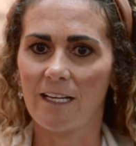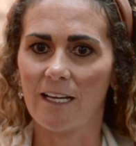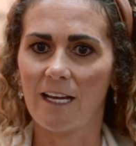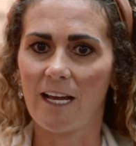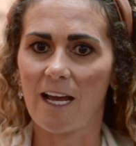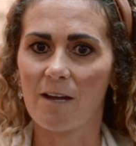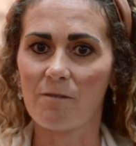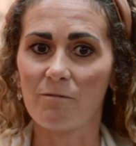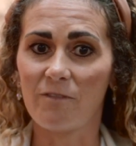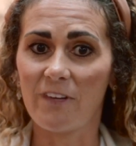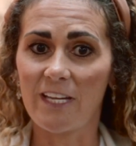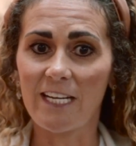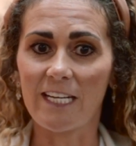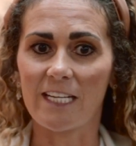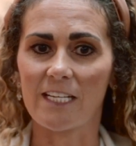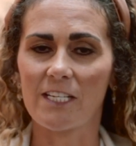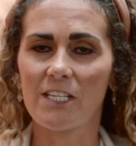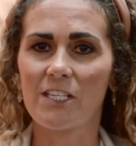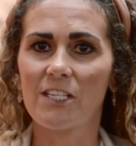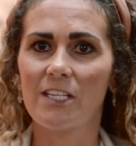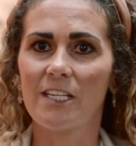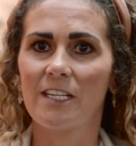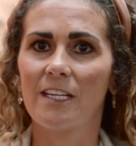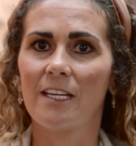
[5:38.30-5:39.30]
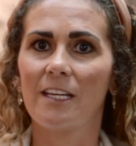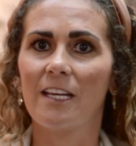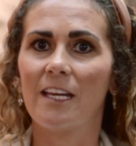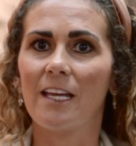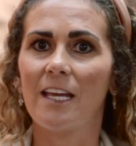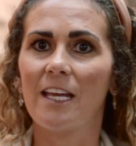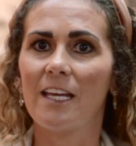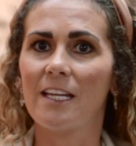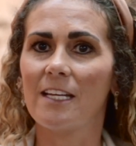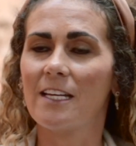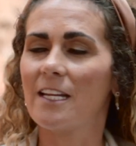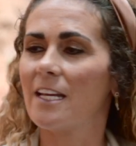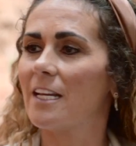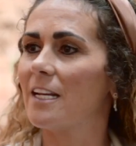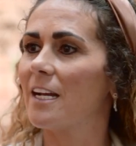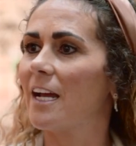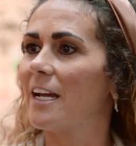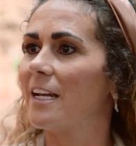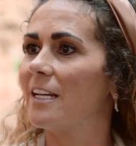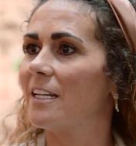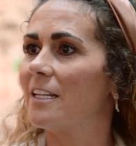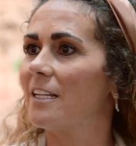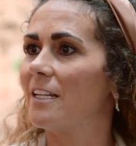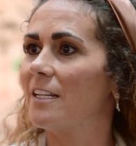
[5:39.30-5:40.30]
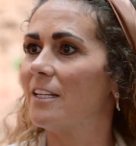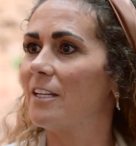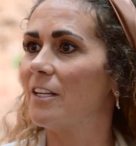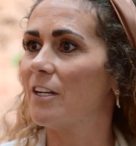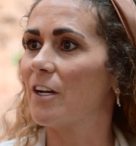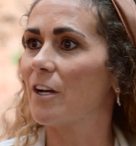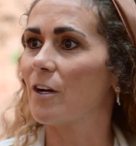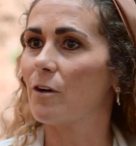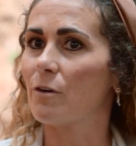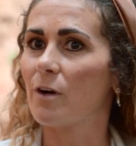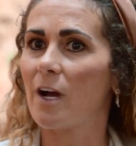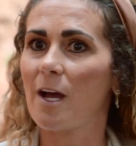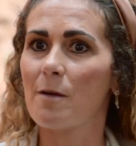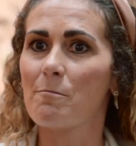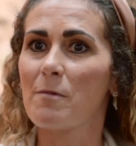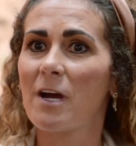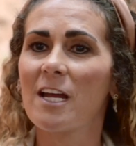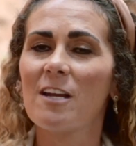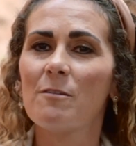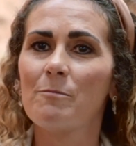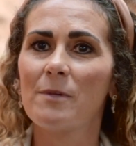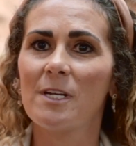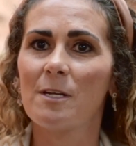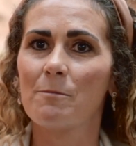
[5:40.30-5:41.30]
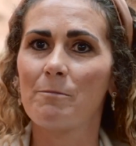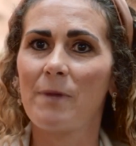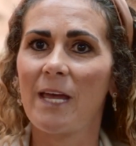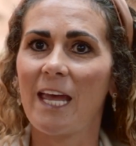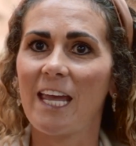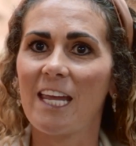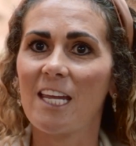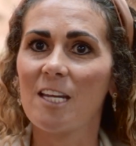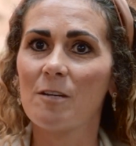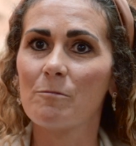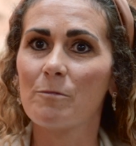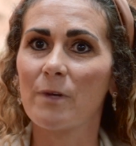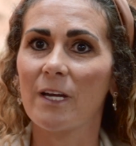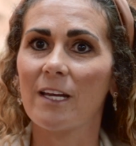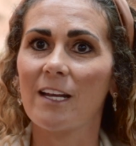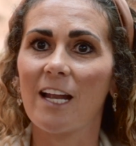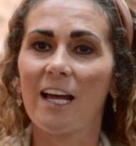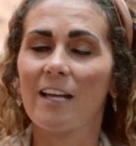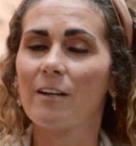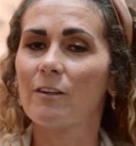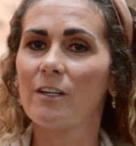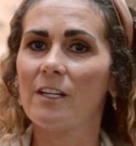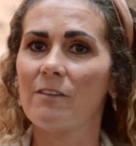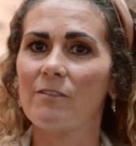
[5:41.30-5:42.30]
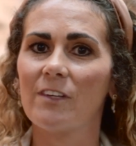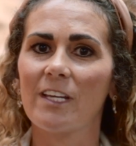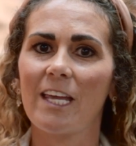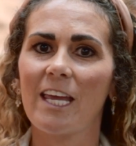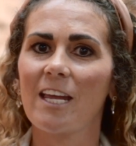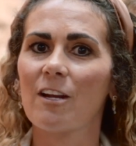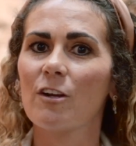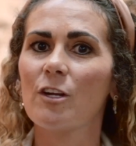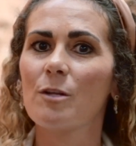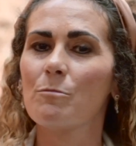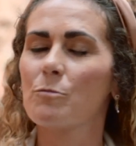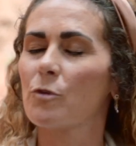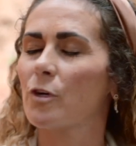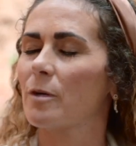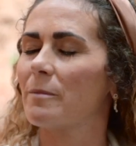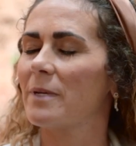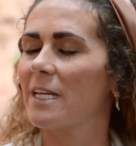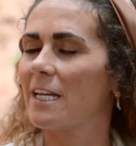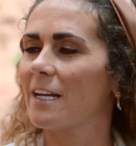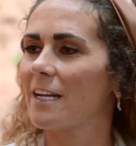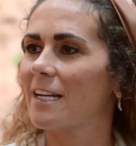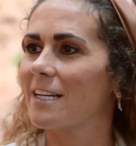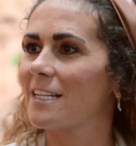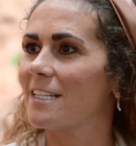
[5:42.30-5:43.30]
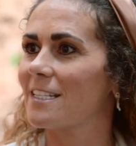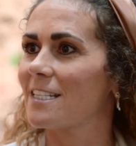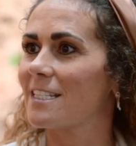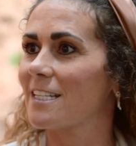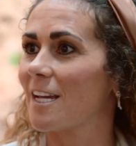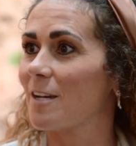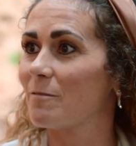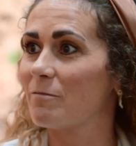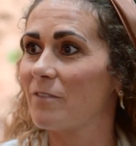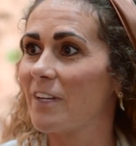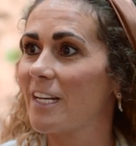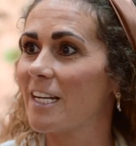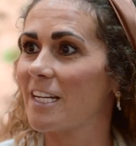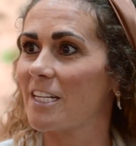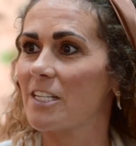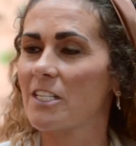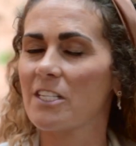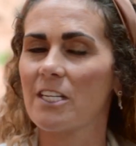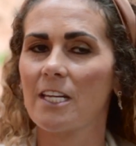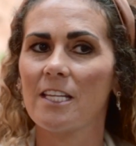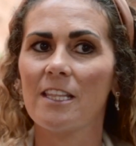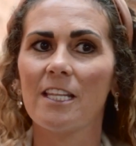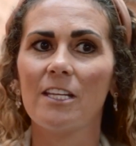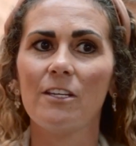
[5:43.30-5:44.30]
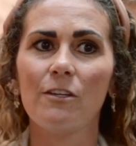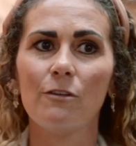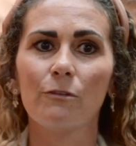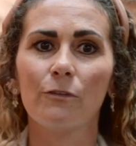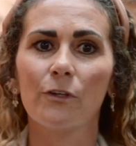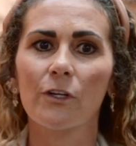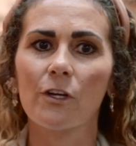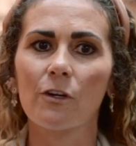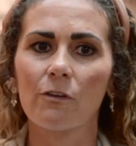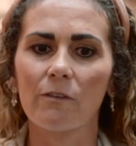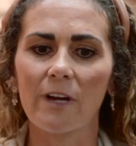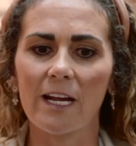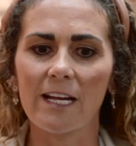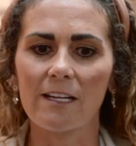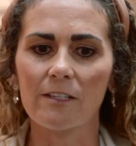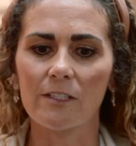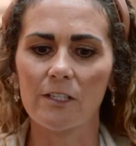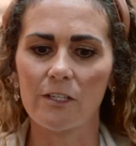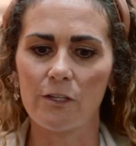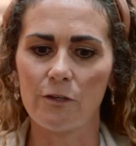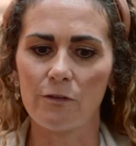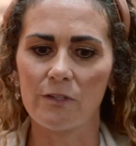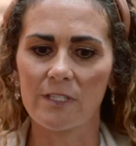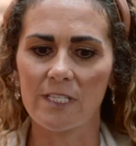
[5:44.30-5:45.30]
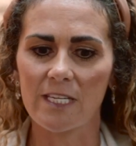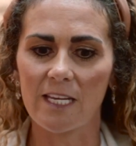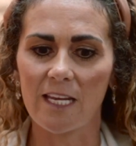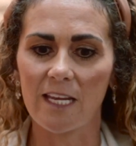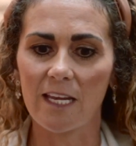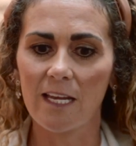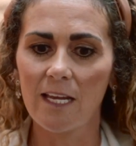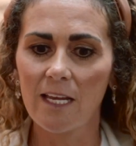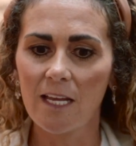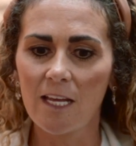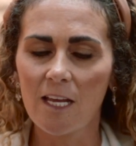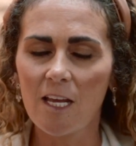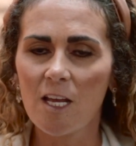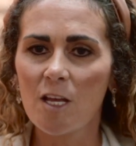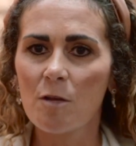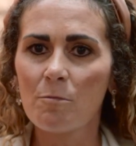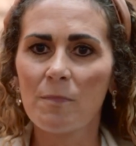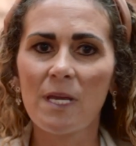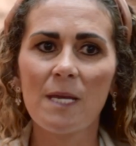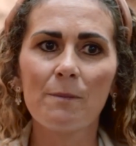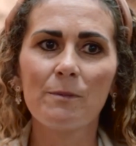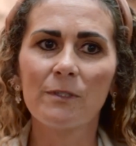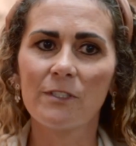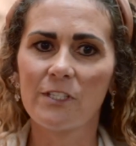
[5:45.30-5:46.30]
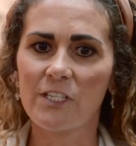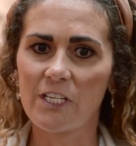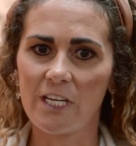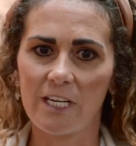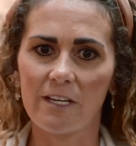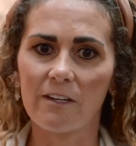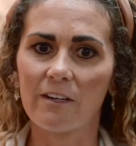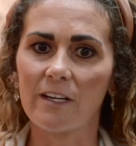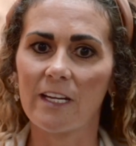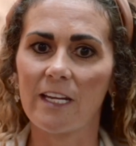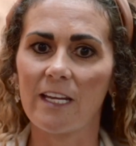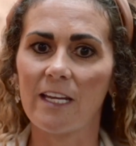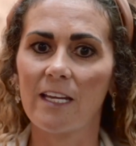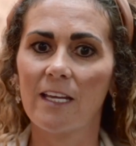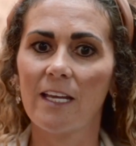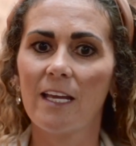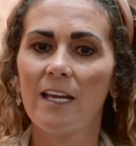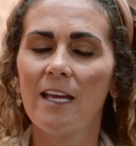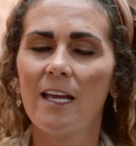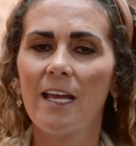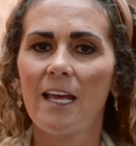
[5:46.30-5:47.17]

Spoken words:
I'm finished. And I, you know, I might have been in pain, but I don't even care anymore because I'm finished. And then you look around and you see people cheering.